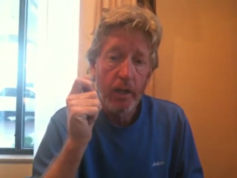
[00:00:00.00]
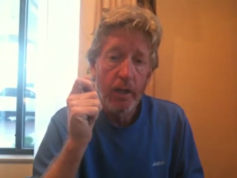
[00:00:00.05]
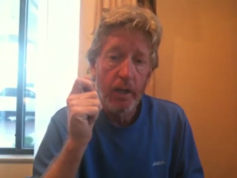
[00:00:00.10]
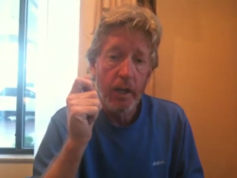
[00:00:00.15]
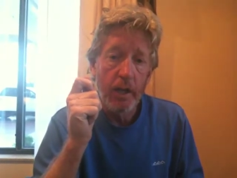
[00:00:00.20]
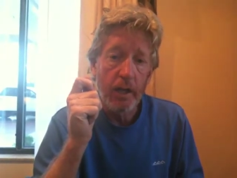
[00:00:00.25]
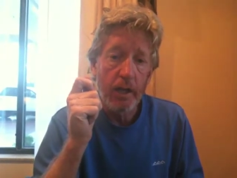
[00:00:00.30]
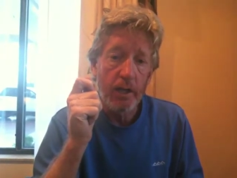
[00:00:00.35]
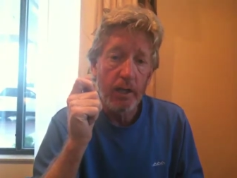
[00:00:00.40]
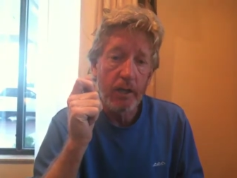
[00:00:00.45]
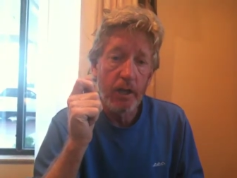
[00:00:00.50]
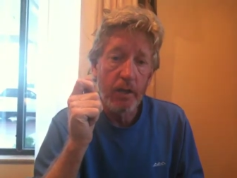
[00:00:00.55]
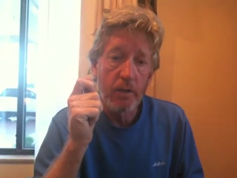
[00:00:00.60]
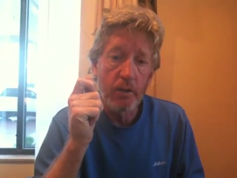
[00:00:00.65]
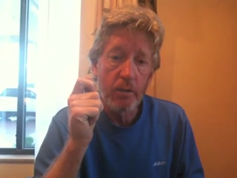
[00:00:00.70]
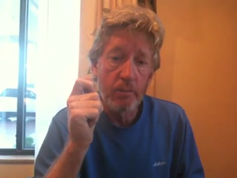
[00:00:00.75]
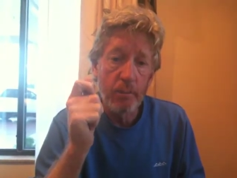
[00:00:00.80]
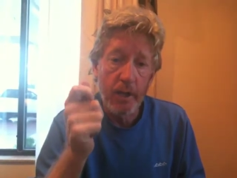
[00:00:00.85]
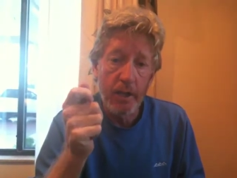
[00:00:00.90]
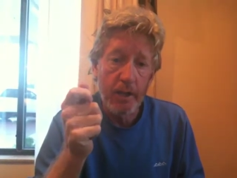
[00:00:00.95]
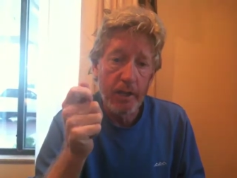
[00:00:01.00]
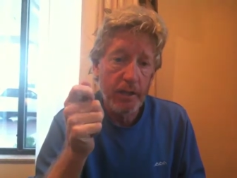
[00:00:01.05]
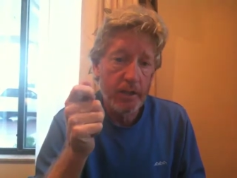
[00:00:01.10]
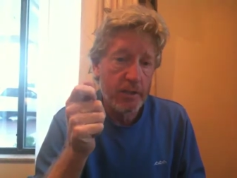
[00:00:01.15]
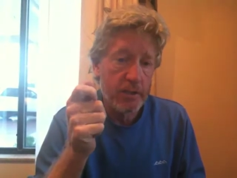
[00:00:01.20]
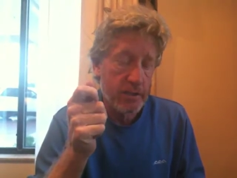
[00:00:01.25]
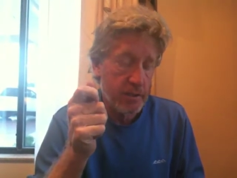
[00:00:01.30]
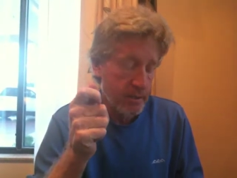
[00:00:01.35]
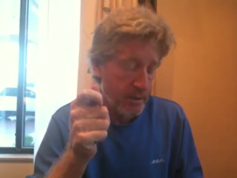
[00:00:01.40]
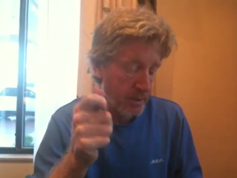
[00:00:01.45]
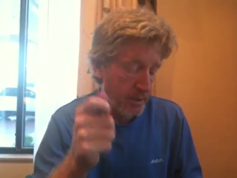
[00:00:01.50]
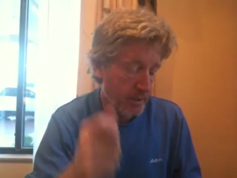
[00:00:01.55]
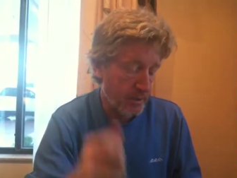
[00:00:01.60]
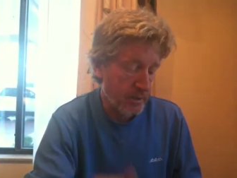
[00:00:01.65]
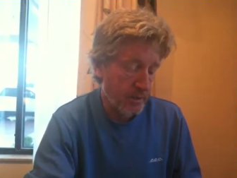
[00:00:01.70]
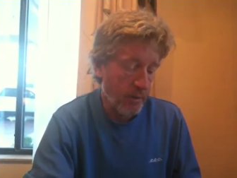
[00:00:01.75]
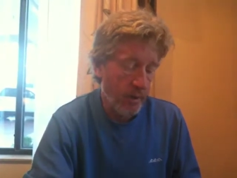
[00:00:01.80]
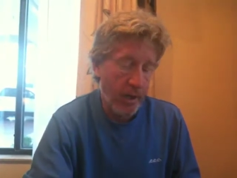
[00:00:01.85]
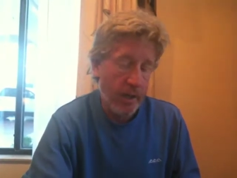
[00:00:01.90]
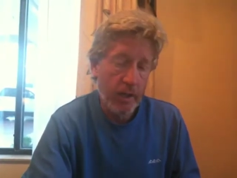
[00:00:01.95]
And Uncle Buddy just sent this
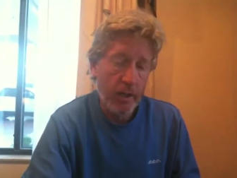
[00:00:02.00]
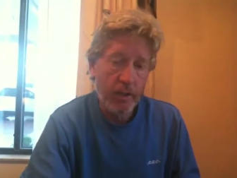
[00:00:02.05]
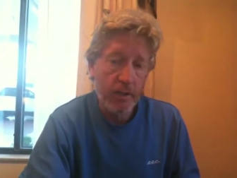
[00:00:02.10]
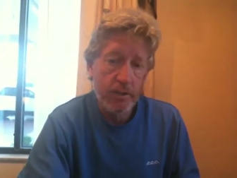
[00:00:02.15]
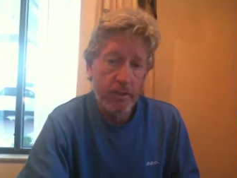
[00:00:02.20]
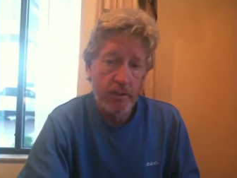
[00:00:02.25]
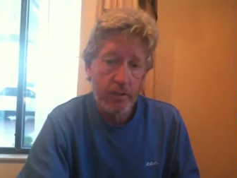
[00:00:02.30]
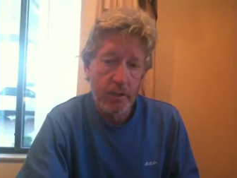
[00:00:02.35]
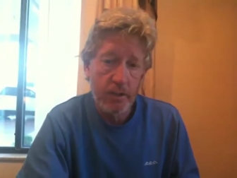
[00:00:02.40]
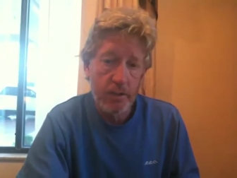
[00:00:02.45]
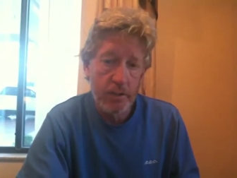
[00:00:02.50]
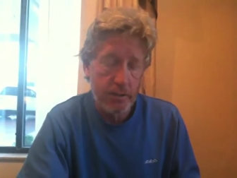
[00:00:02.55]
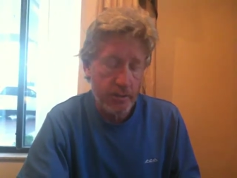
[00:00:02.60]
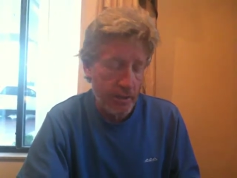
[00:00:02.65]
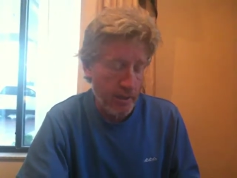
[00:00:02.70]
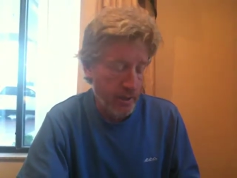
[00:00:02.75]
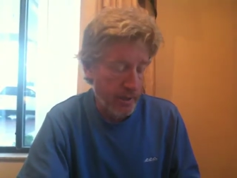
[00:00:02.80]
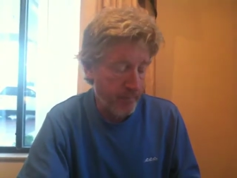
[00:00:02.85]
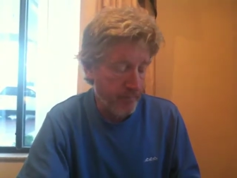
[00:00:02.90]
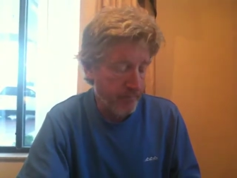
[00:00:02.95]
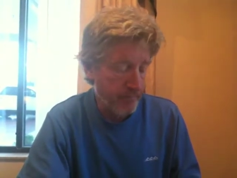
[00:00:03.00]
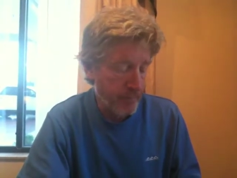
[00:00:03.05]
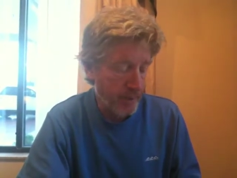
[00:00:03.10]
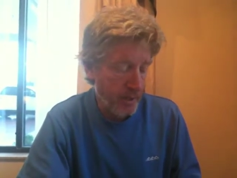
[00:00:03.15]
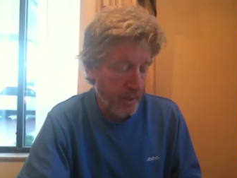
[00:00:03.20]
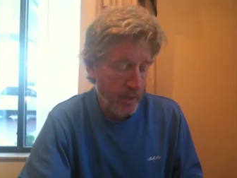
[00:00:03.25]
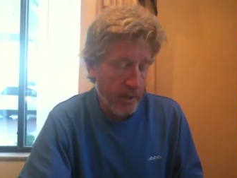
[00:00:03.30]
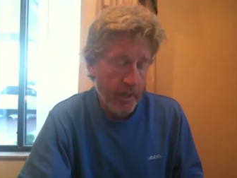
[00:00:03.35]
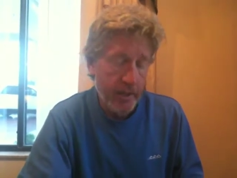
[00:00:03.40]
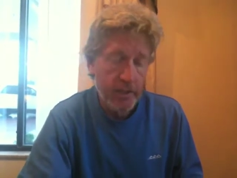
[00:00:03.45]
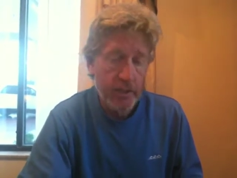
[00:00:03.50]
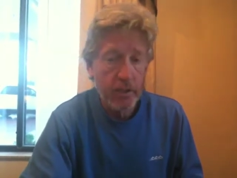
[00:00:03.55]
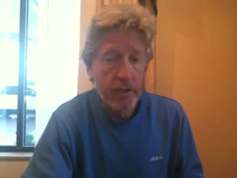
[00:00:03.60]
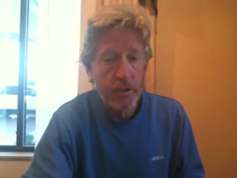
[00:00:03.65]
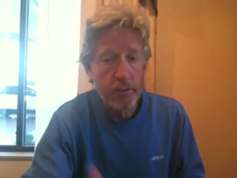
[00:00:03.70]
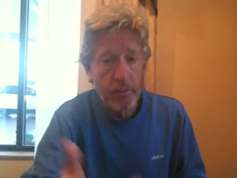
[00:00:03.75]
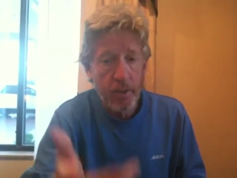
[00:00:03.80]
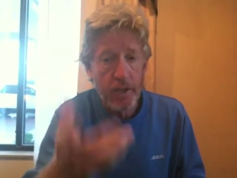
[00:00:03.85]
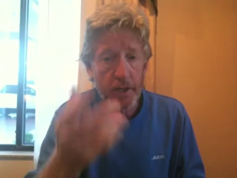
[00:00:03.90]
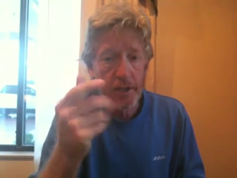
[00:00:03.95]
greeting. He says, uh, actually, Uncle
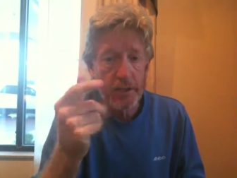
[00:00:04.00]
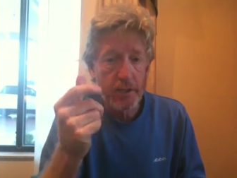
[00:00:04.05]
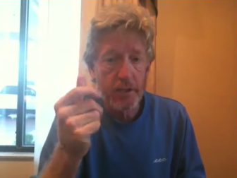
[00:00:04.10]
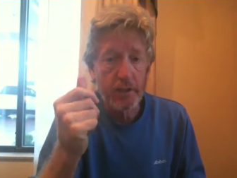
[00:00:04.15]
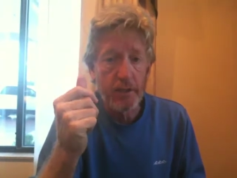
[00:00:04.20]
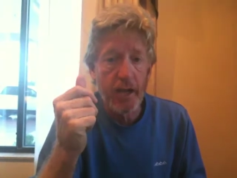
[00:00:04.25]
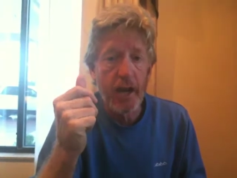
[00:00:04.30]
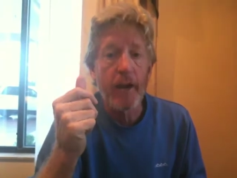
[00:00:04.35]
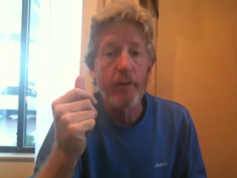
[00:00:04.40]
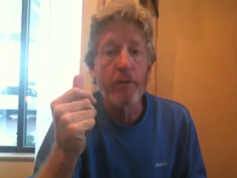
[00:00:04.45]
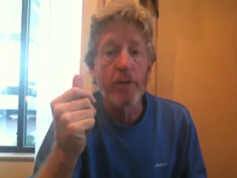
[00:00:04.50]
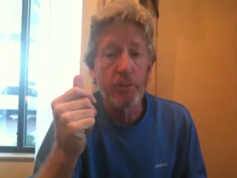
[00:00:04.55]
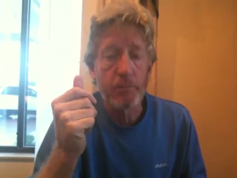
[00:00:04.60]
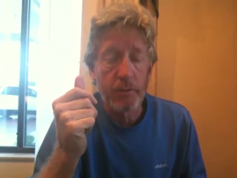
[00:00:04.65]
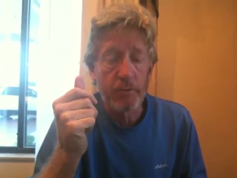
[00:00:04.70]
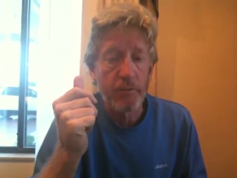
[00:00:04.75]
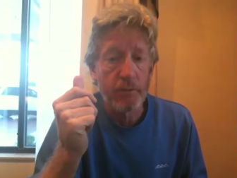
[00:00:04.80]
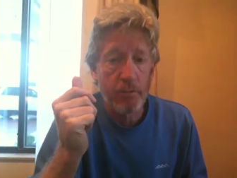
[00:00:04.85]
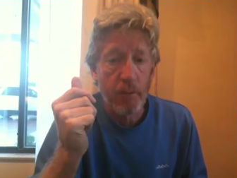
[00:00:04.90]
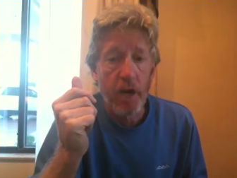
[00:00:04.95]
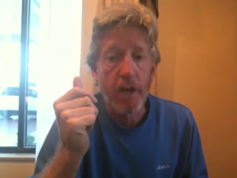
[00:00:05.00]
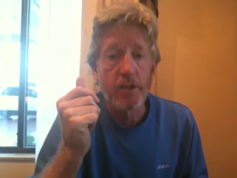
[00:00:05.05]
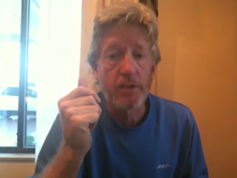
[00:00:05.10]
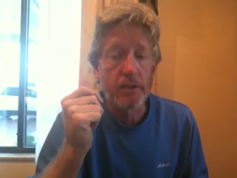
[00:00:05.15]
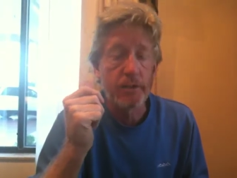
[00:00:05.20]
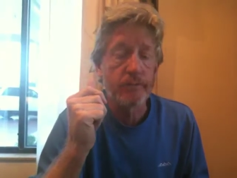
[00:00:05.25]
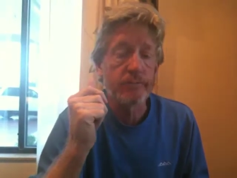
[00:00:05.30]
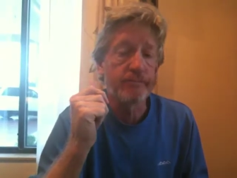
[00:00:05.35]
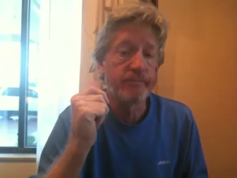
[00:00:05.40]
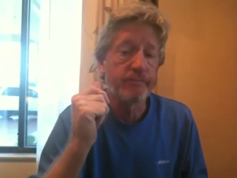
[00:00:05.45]
Buddy's an Irishman from Boston.